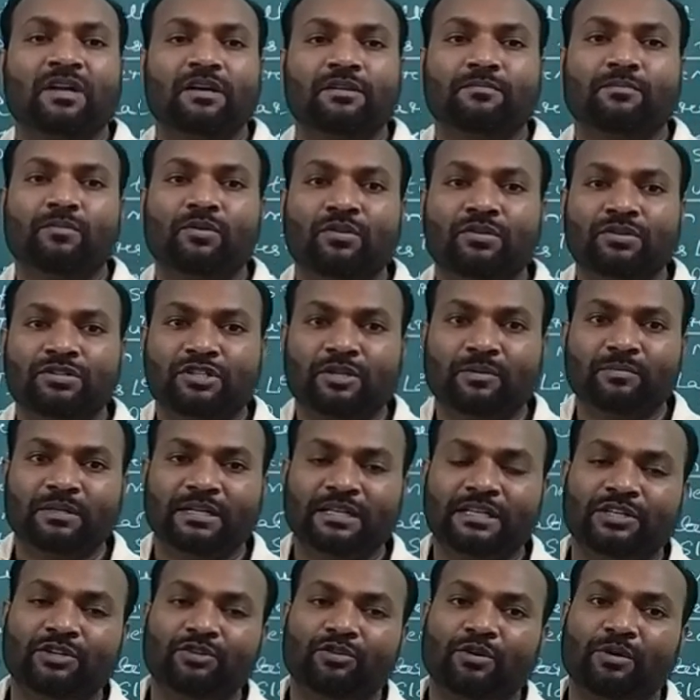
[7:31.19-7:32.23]
Most of the
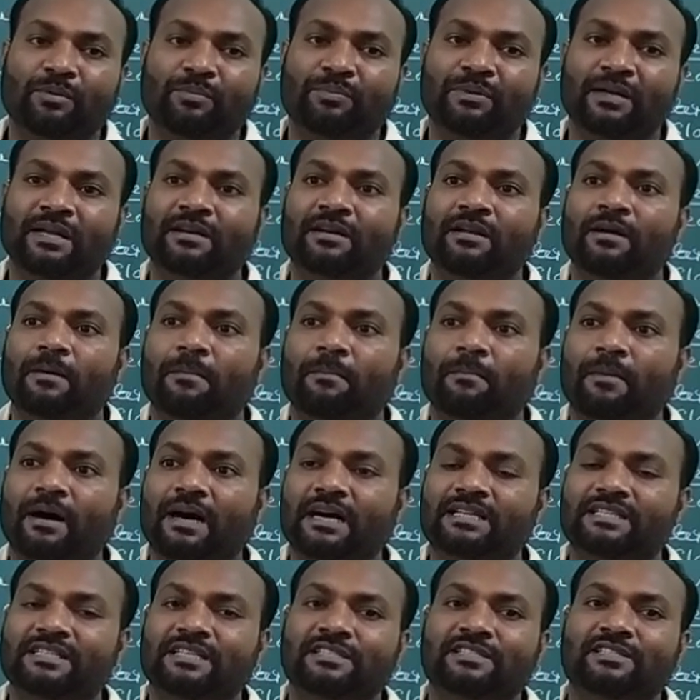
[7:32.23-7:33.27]
European
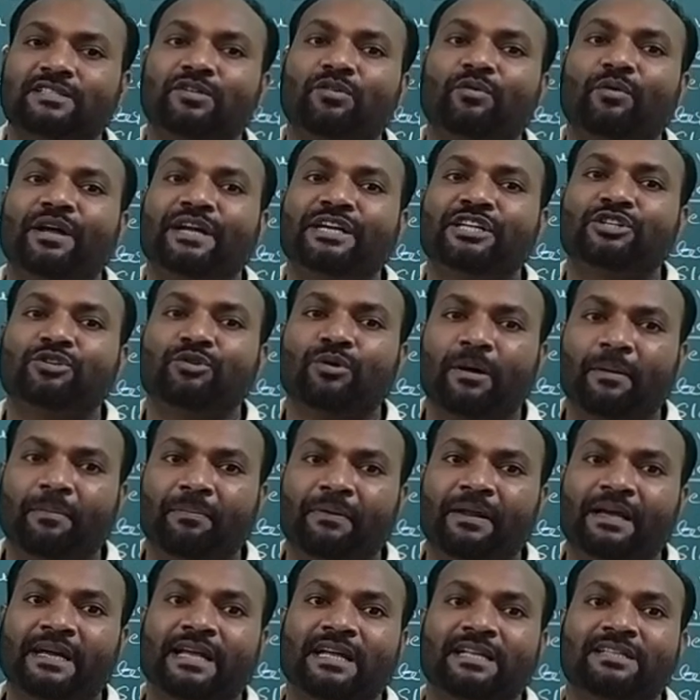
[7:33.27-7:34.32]
merchants going to
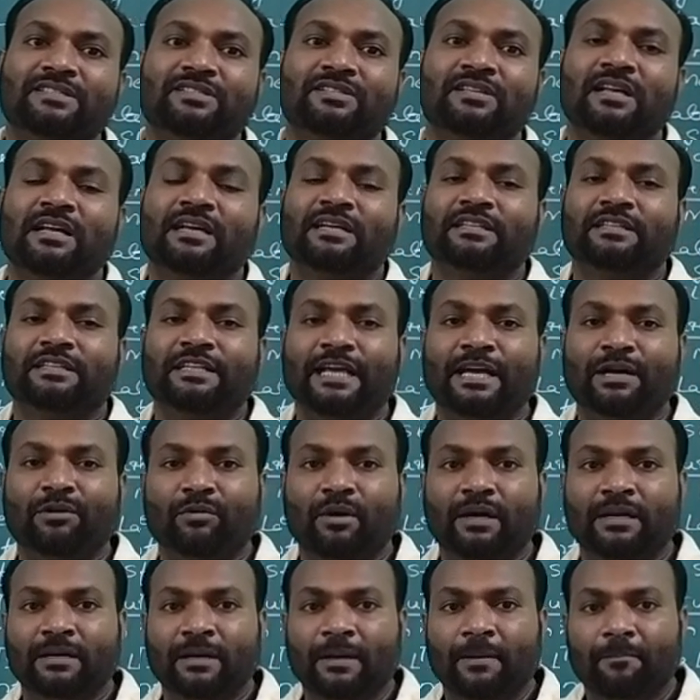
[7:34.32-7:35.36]
Africans, they
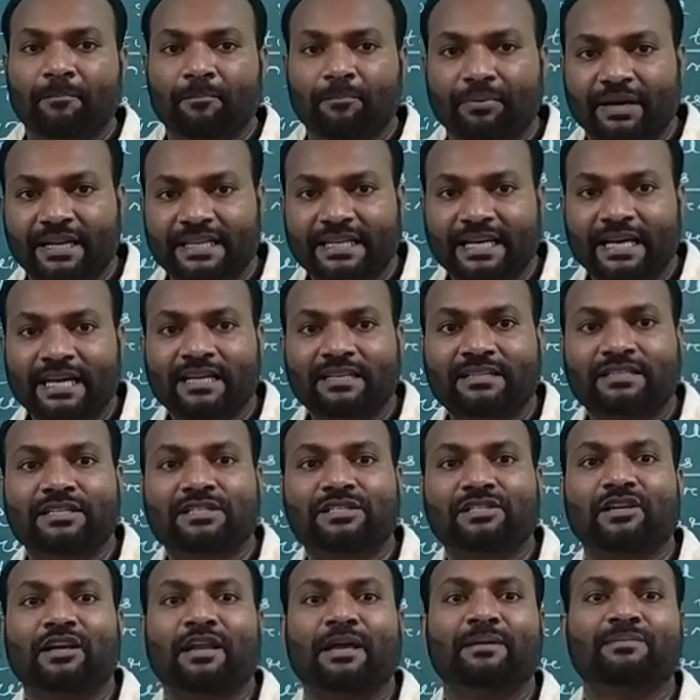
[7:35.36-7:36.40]
were bringing the
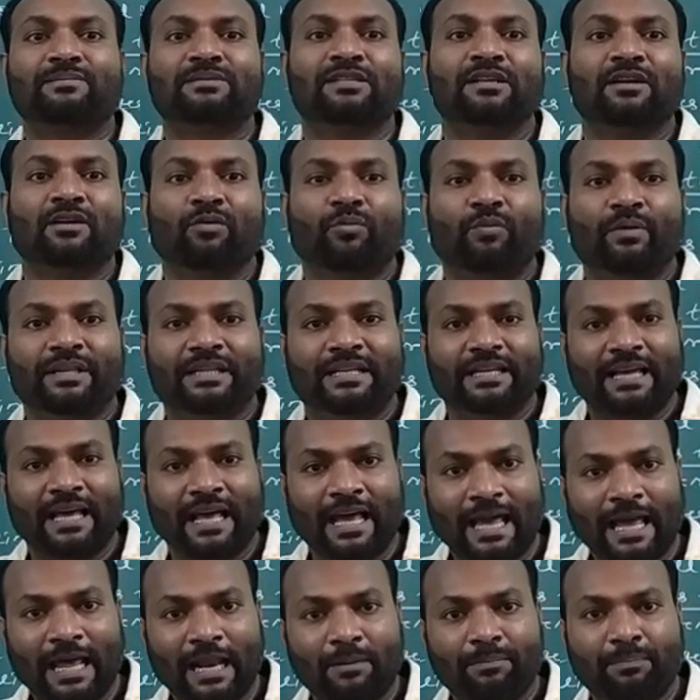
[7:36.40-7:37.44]
slaves with the
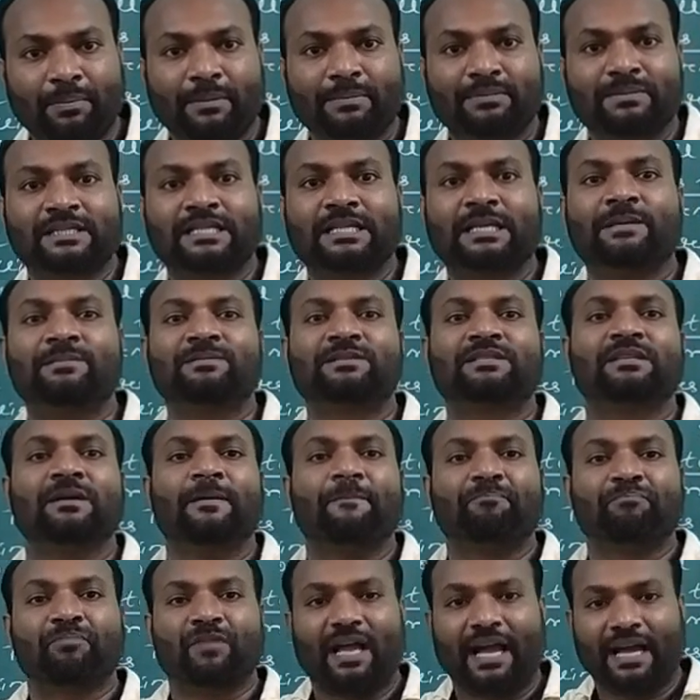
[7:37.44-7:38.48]
help of ships,
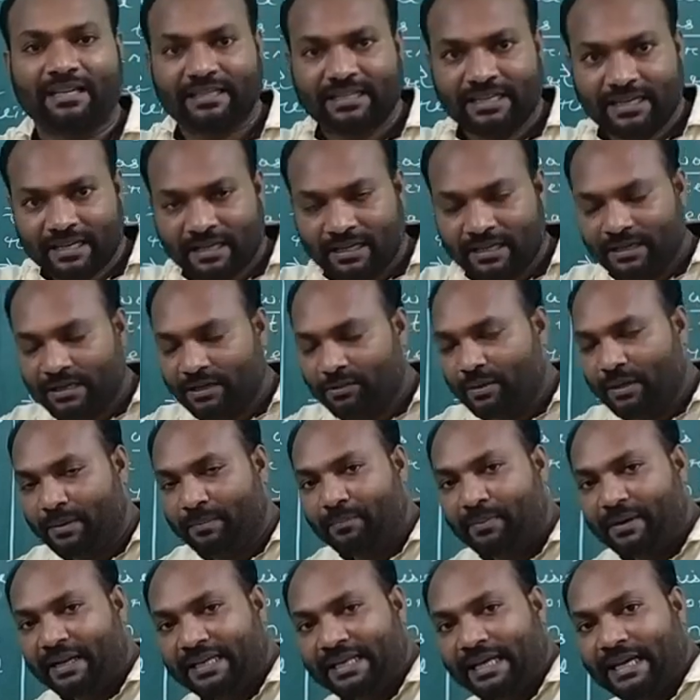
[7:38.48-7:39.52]
and they were
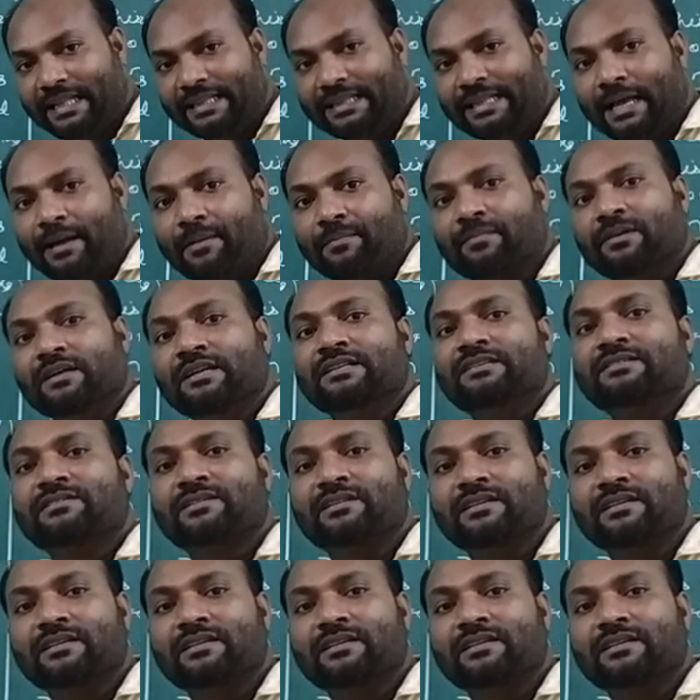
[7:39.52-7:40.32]
bringing them,